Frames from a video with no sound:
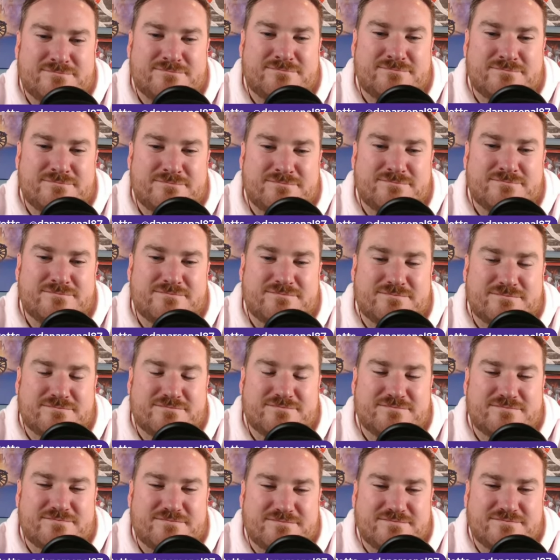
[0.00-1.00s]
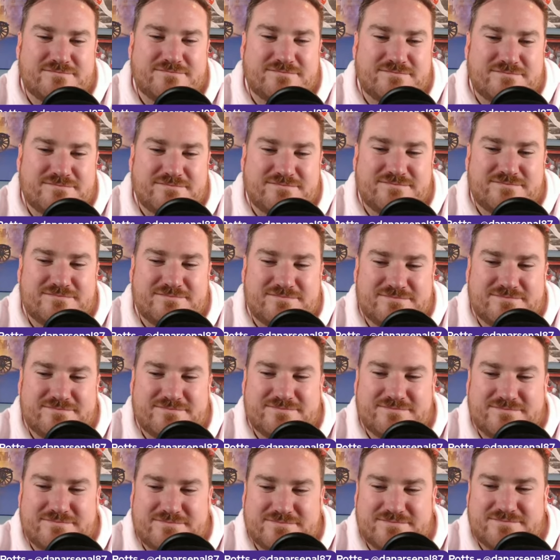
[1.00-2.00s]

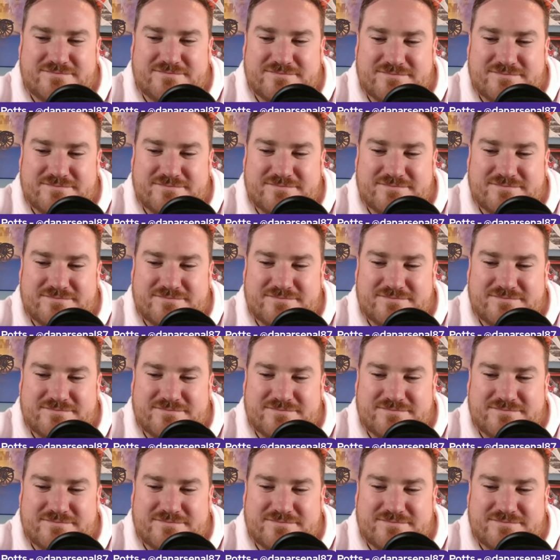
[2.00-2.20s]
No words are spoken by the person on screen.